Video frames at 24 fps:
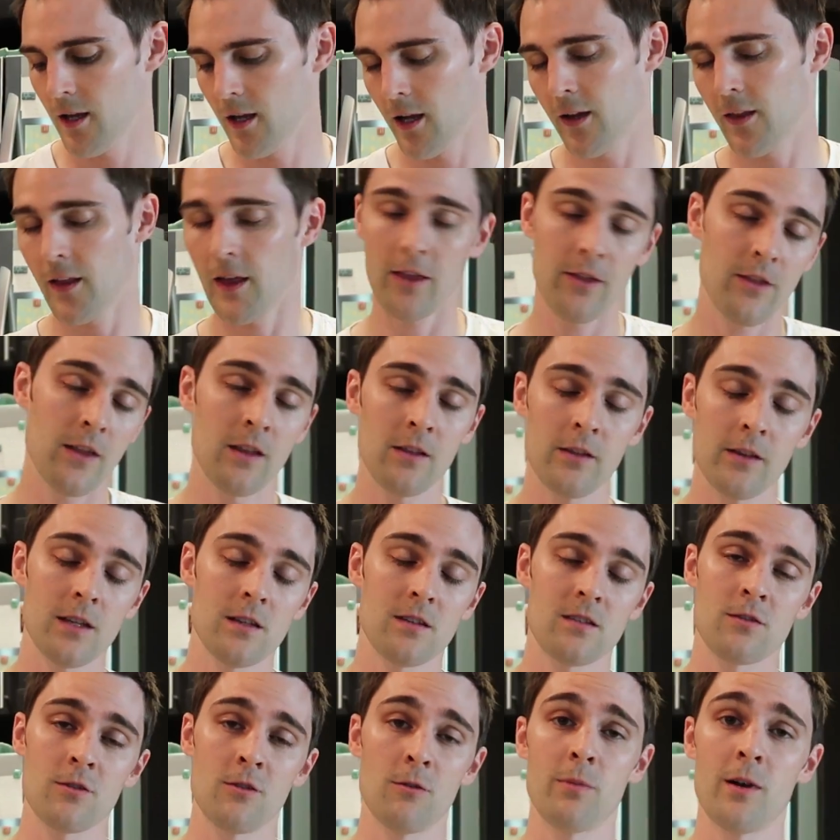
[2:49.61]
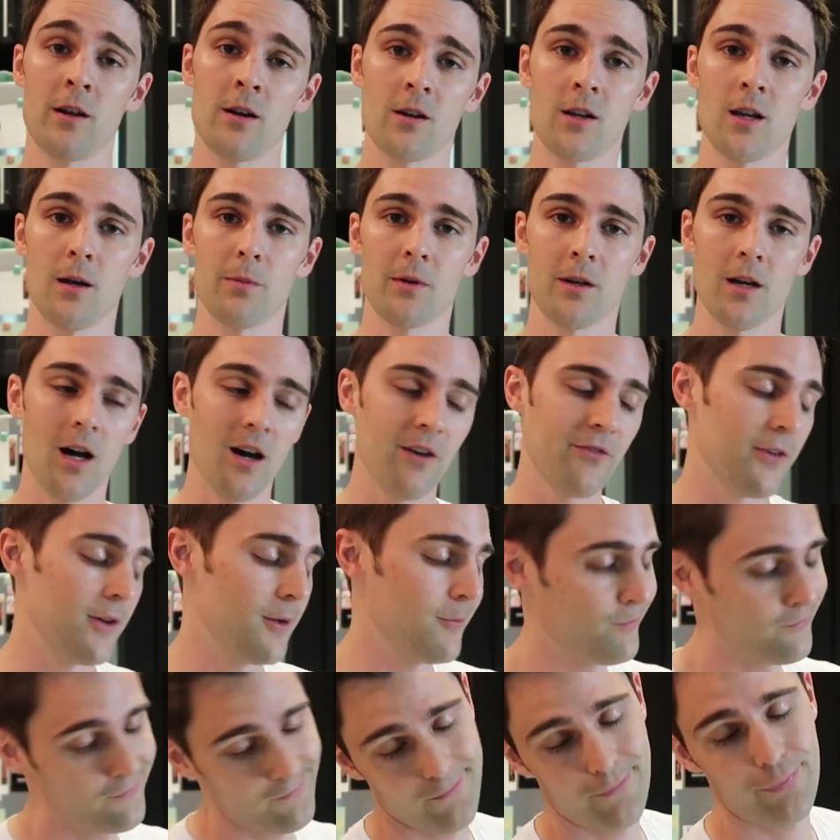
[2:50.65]
and that then leads to a better cup of coffee.
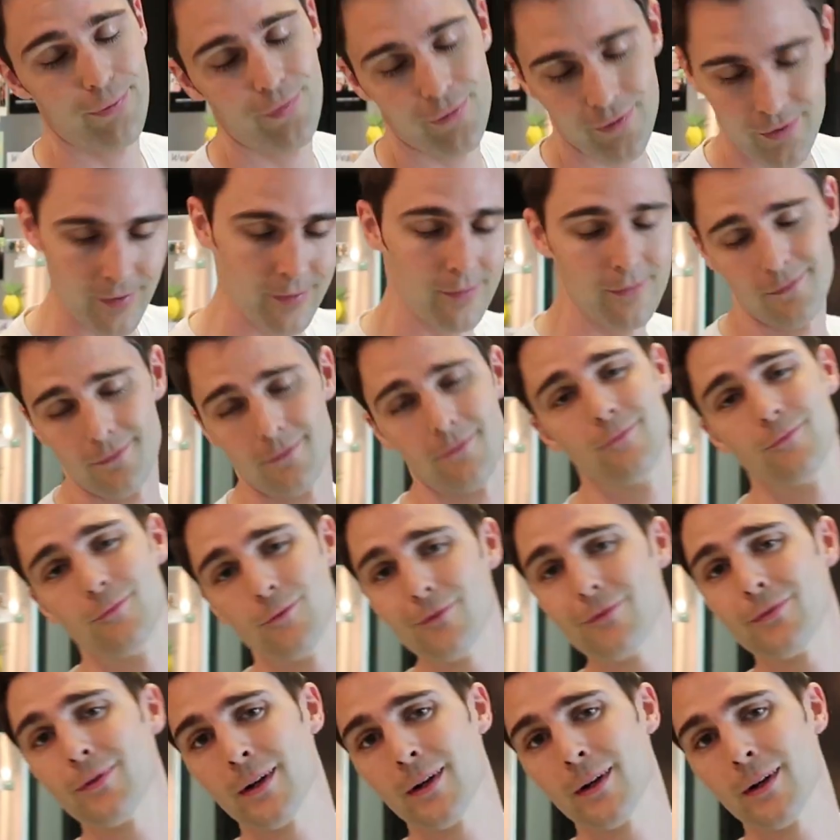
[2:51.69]
We'll